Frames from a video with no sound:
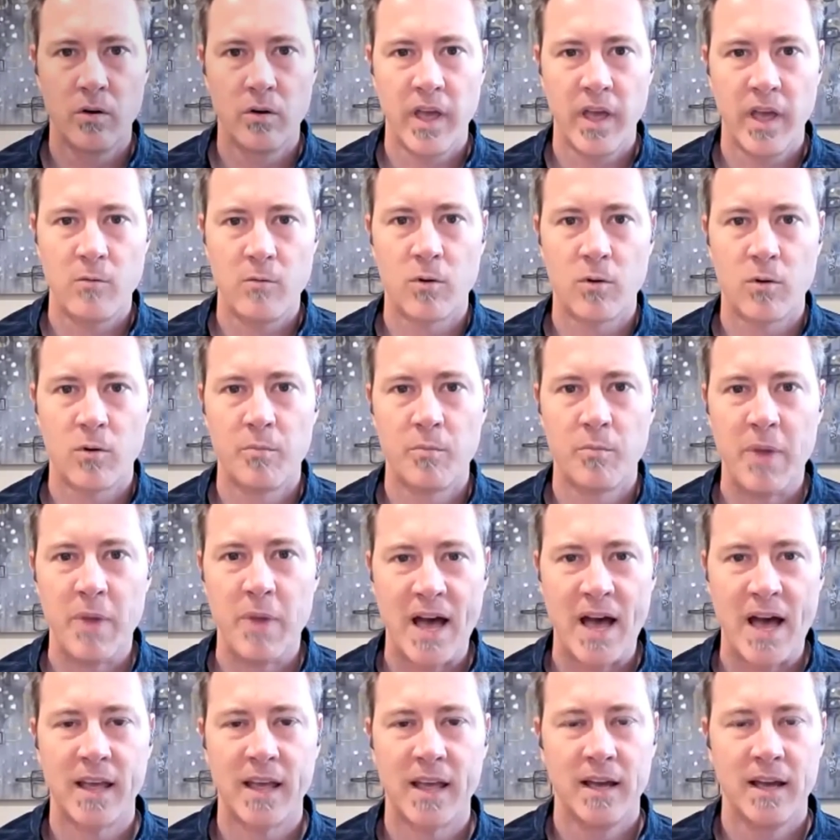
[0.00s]
Okay, we're
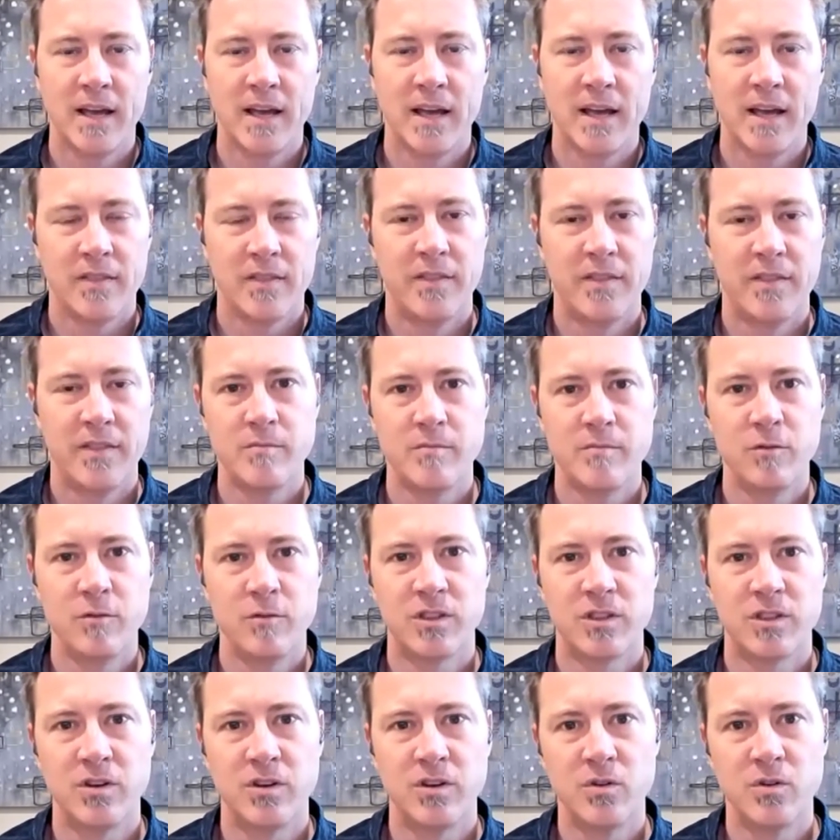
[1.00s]
back this
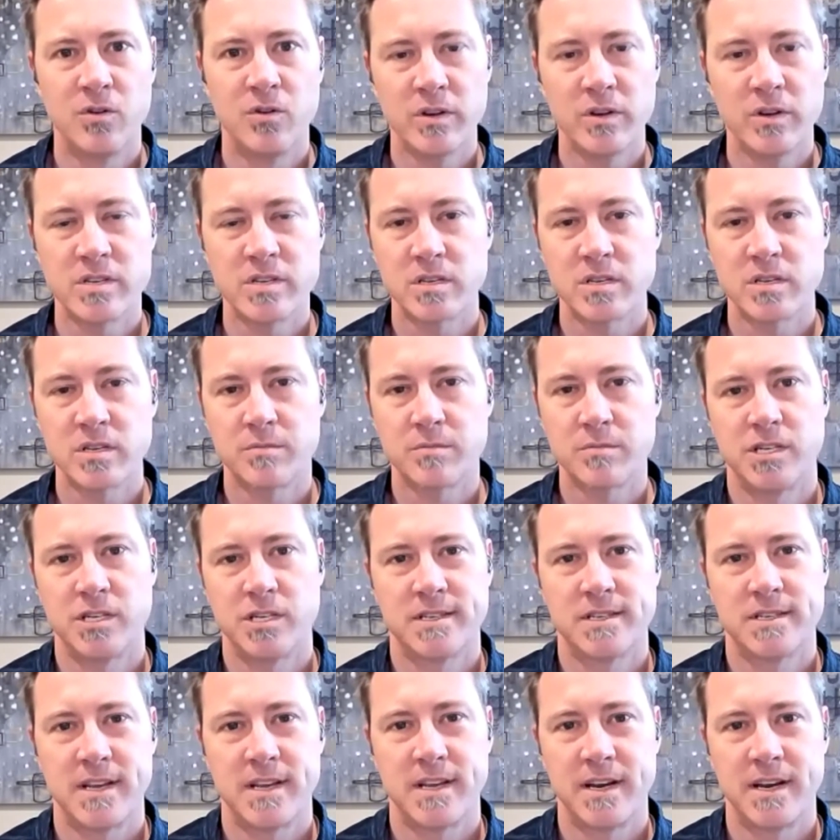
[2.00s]
time with the noise
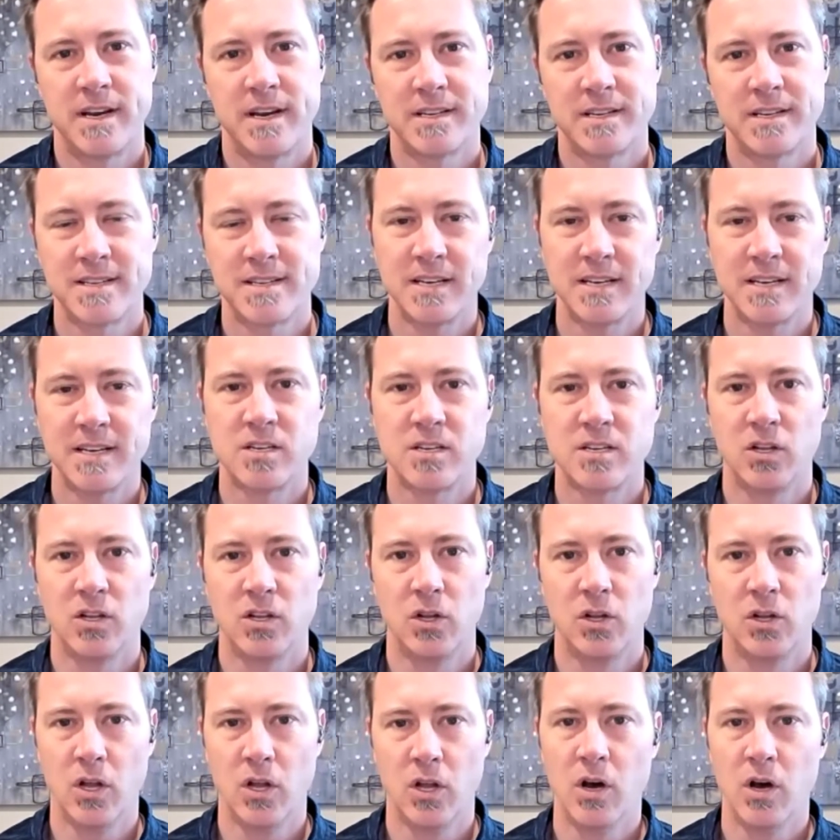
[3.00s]
suppression setting
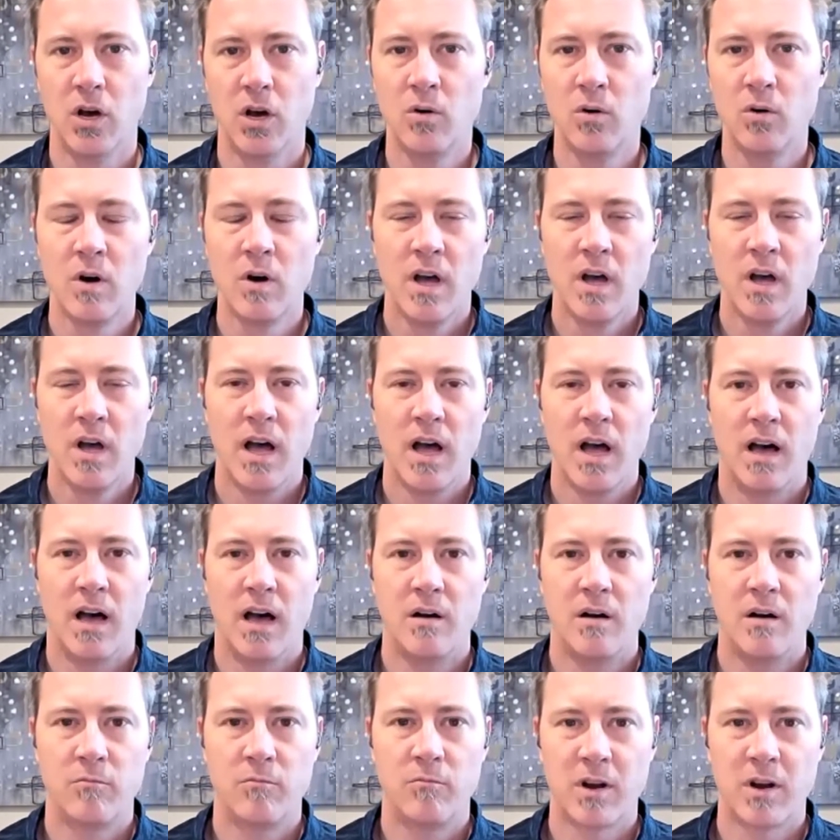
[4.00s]
set to
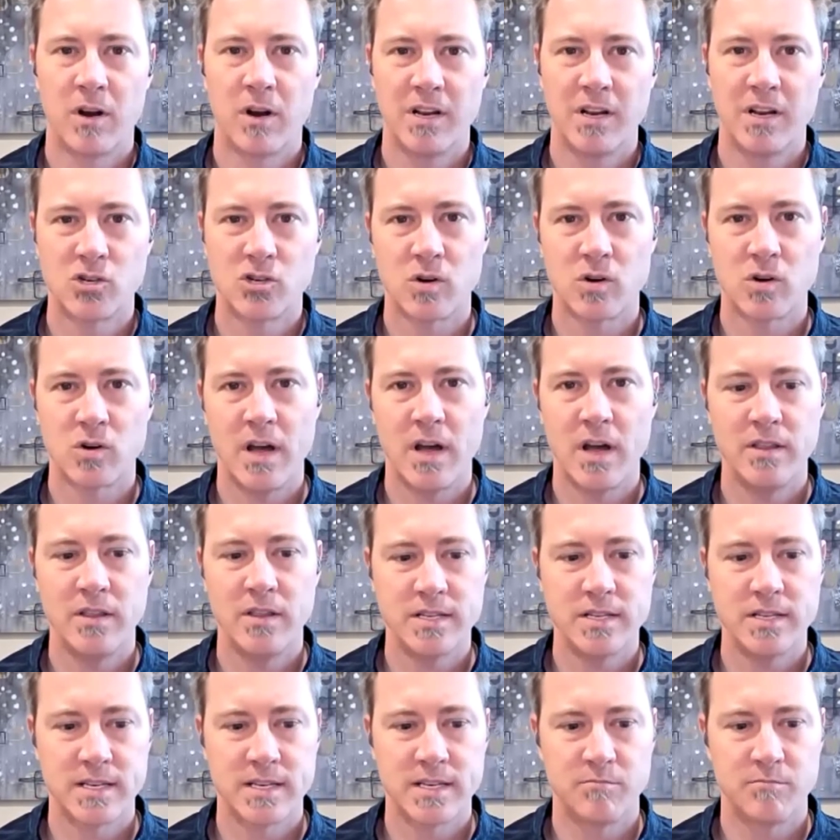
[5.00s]
low. Um, we're going to
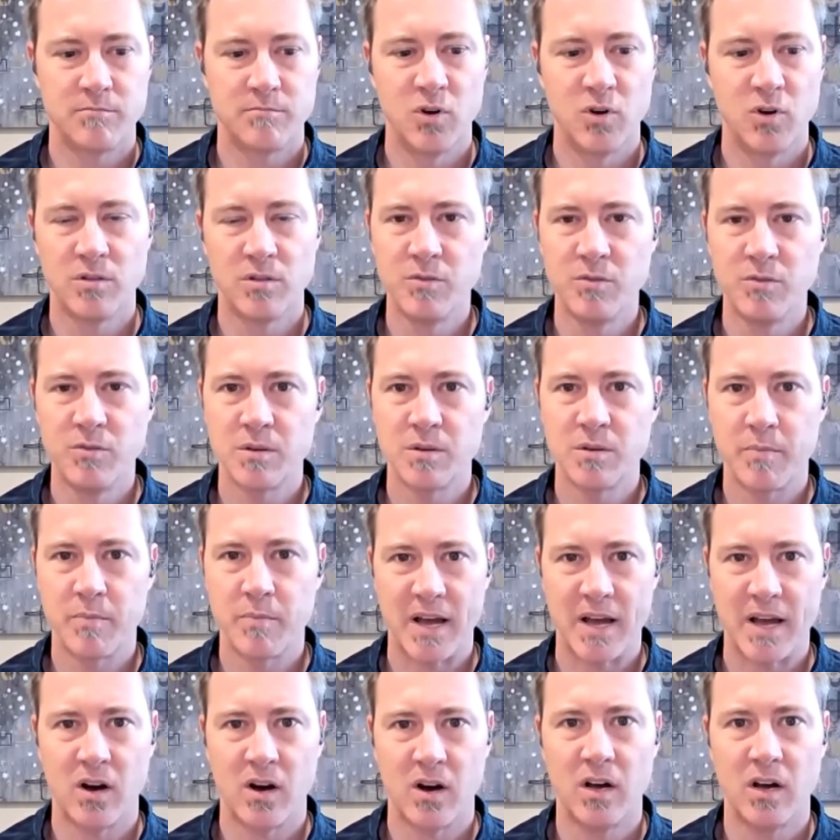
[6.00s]
try this and put the
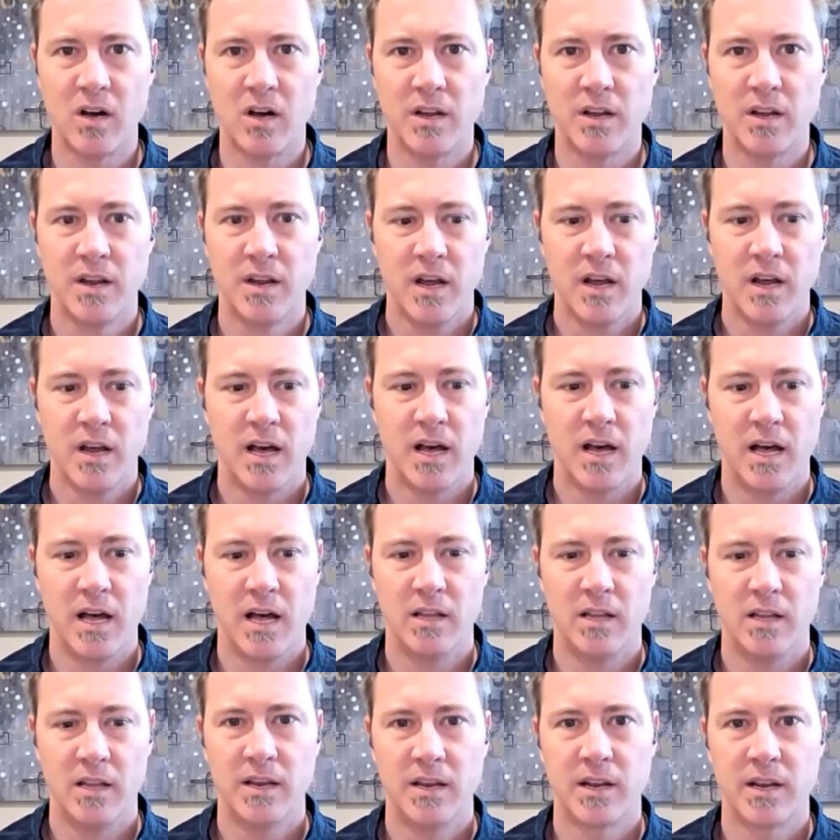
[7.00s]
music back on,
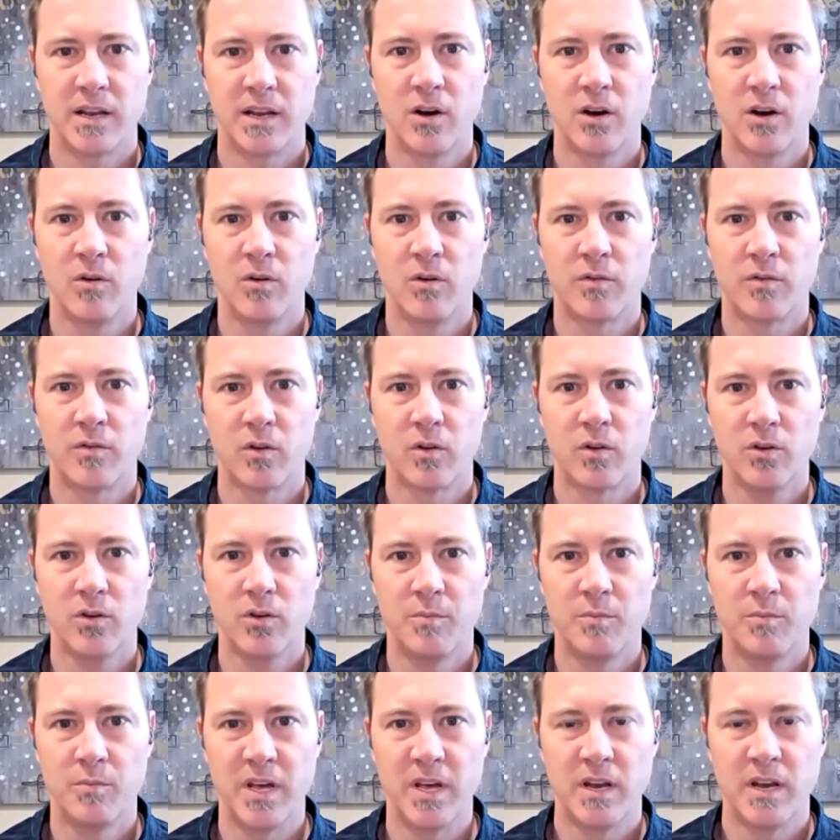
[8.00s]
uh, let it go
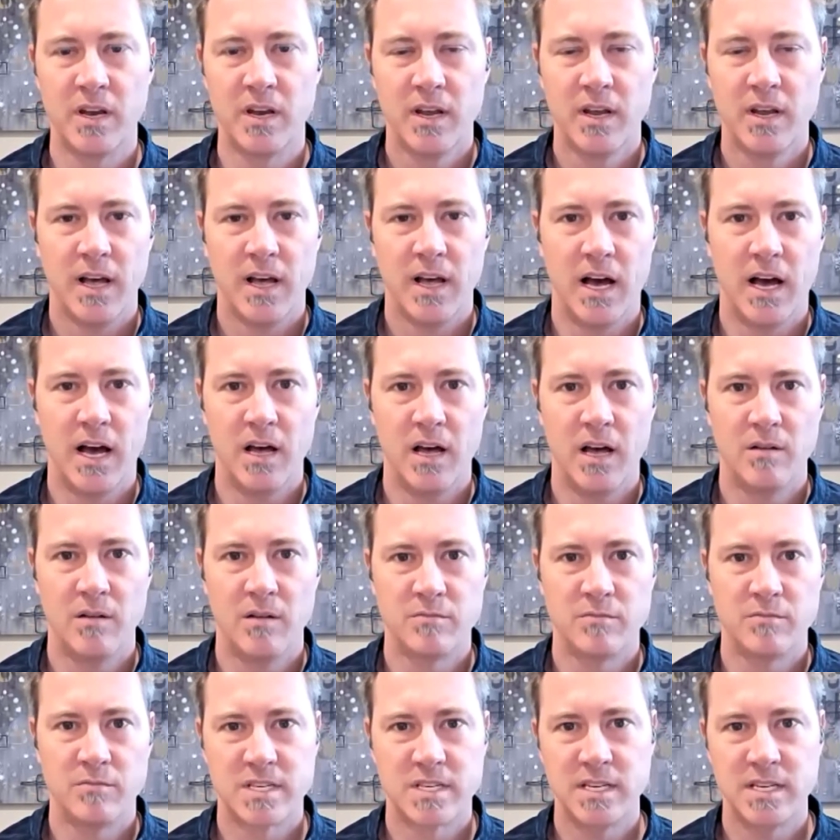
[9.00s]
for a little bit.
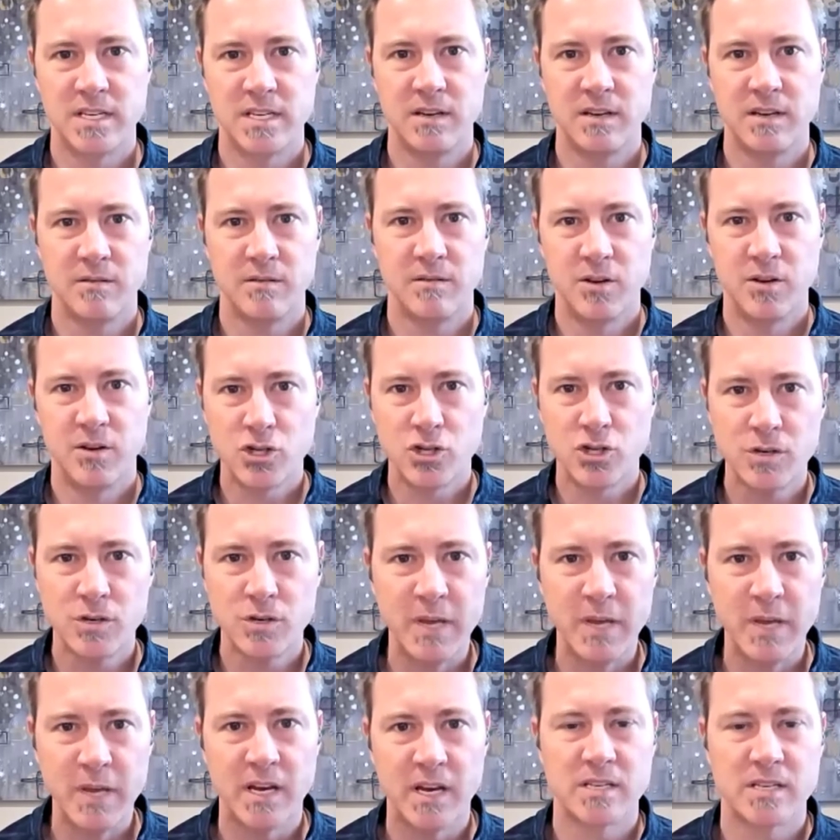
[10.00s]
Um, see, you
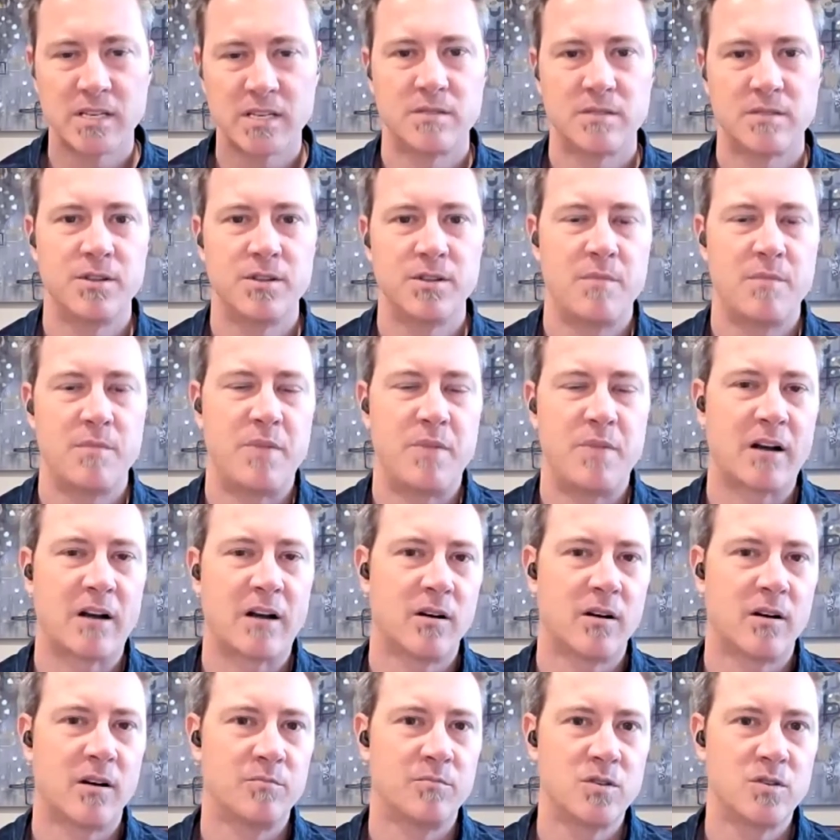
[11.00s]
should be getting some of
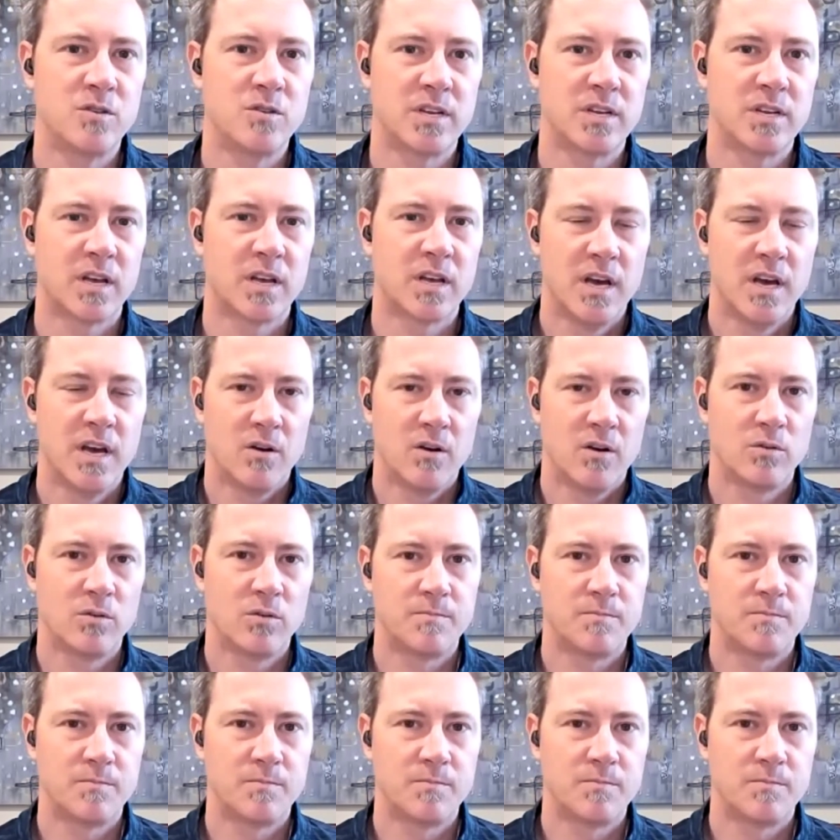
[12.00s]
that background music.